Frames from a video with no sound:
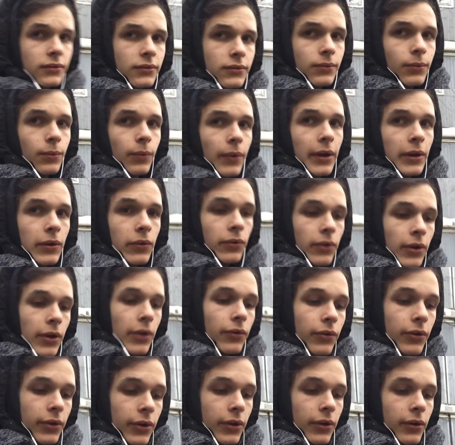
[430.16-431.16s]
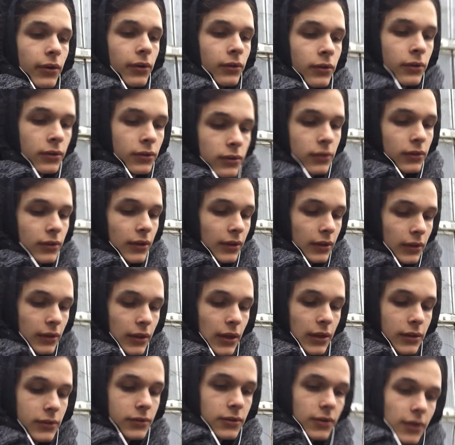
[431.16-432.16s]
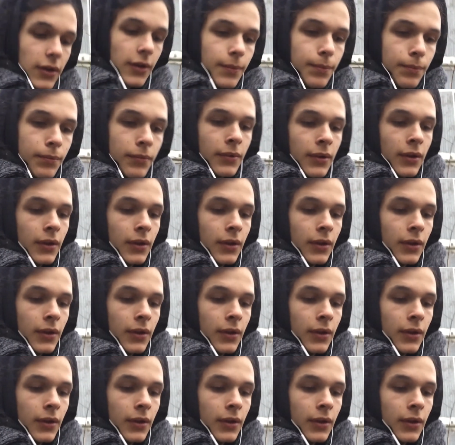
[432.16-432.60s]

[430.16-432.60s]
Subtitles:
wait around here like last time.